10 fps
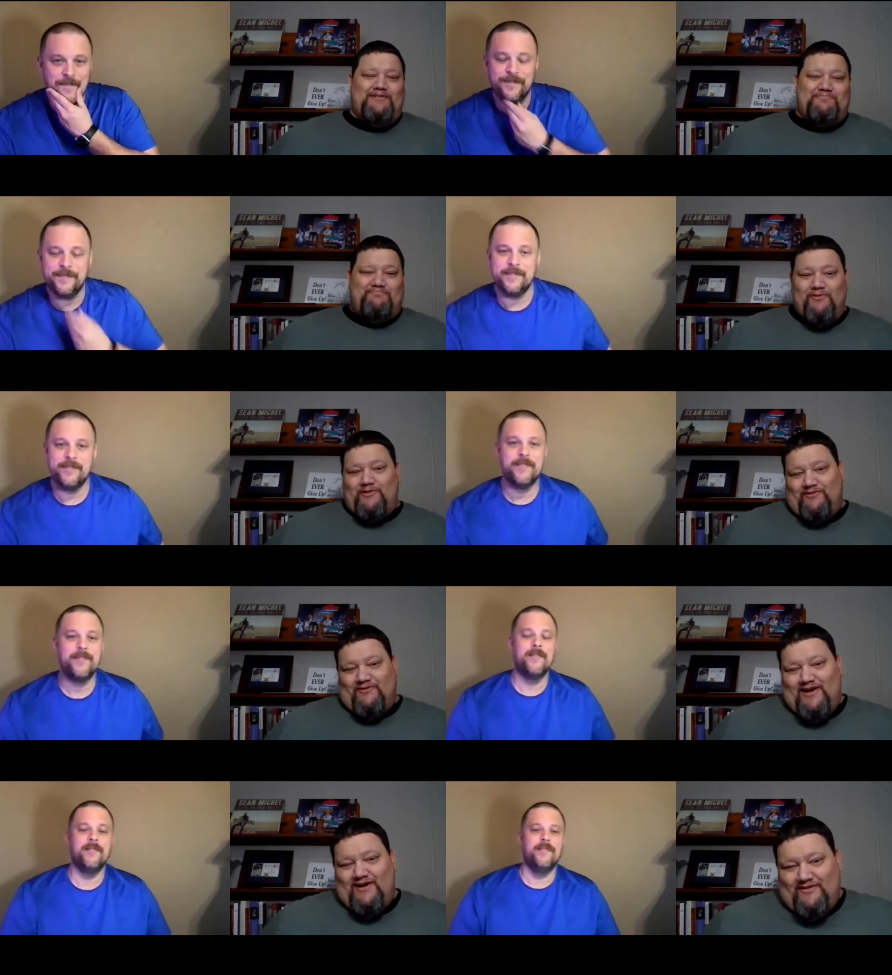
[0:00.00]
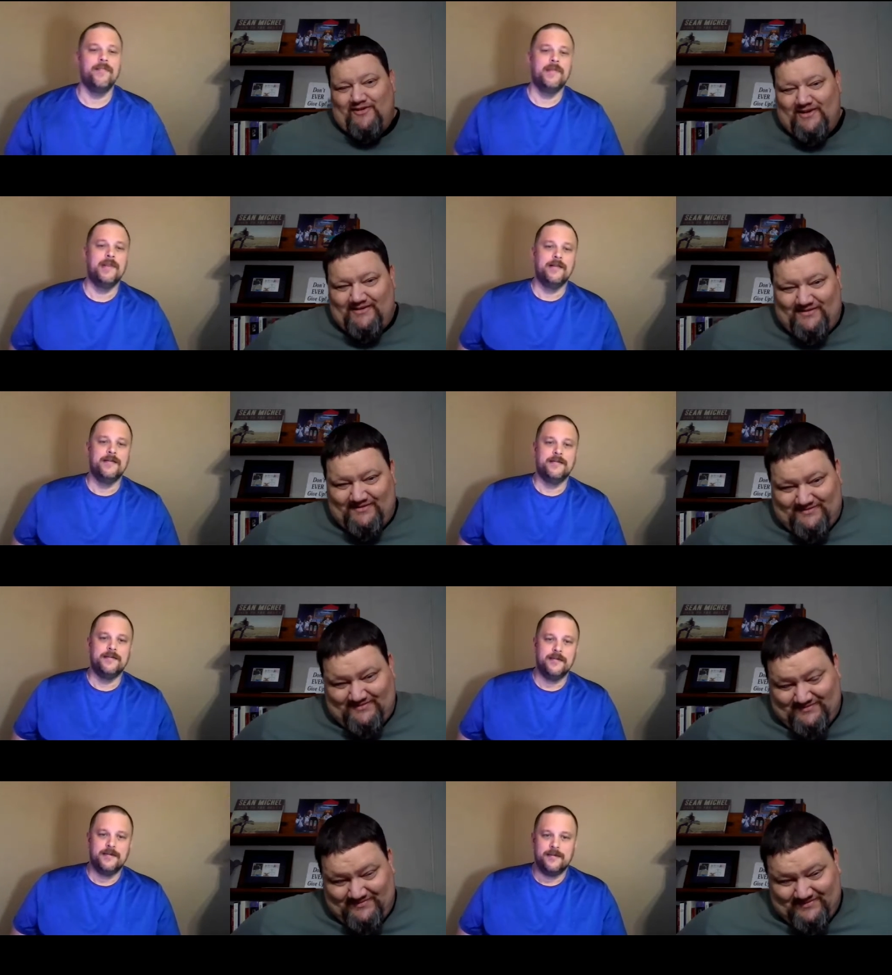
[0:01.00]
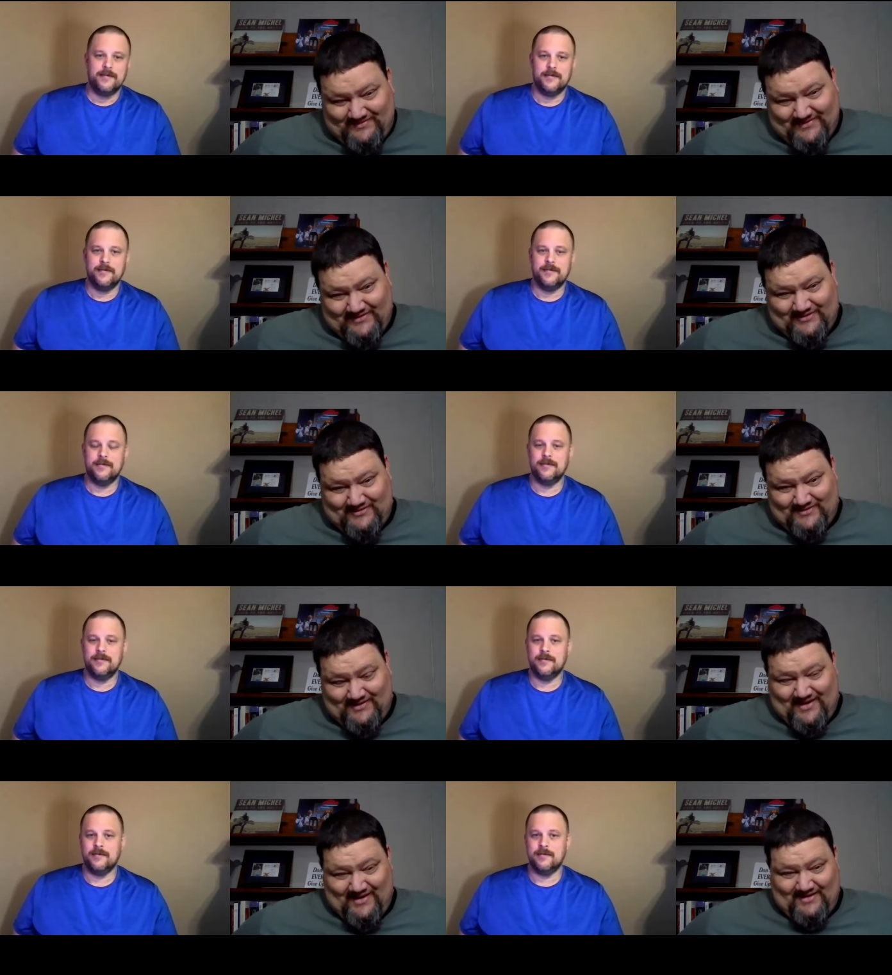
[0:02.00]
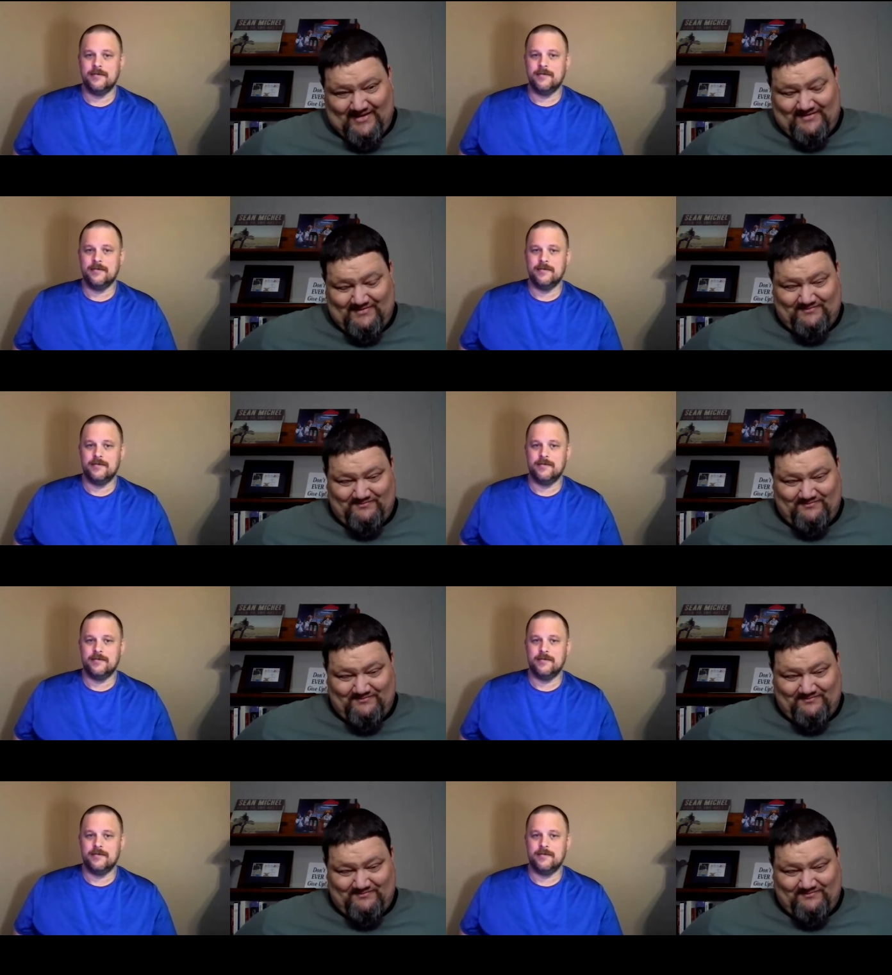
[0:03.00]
Speaker 1: I was poking around on uh,